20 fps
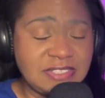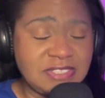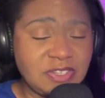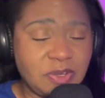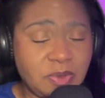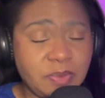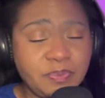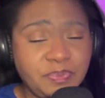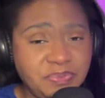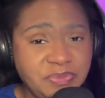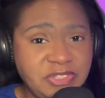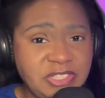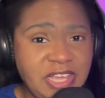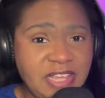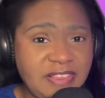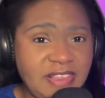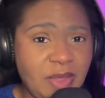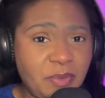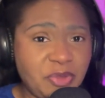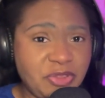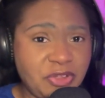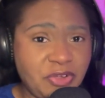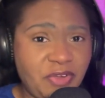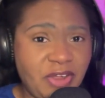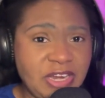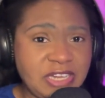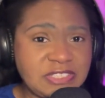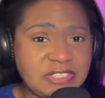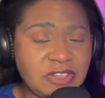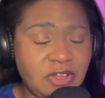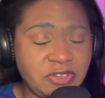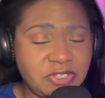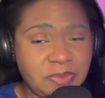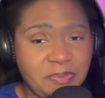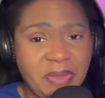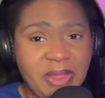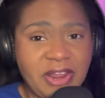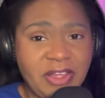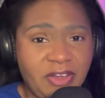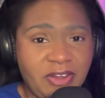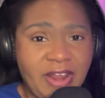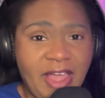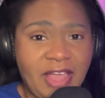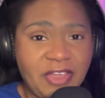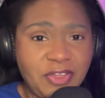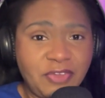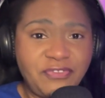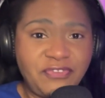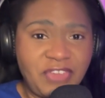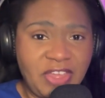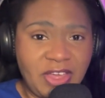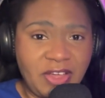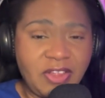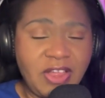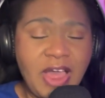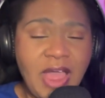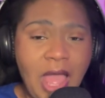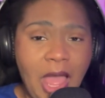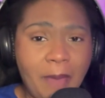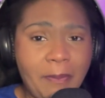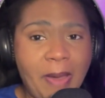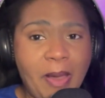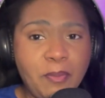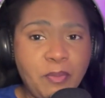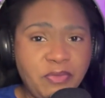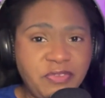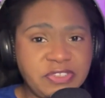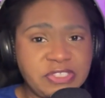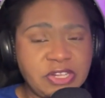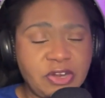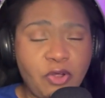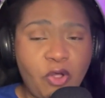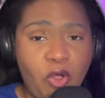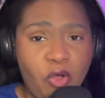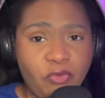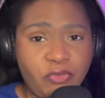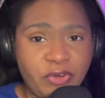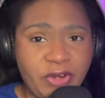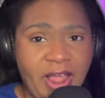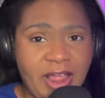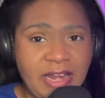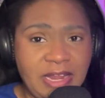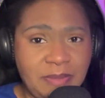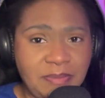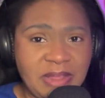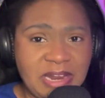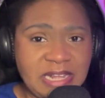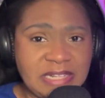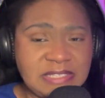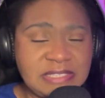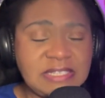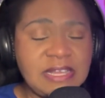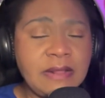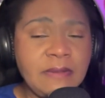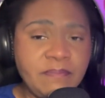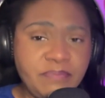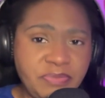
So take that with a grain of salt, depending on how you feel about movies that are over 90 minutes.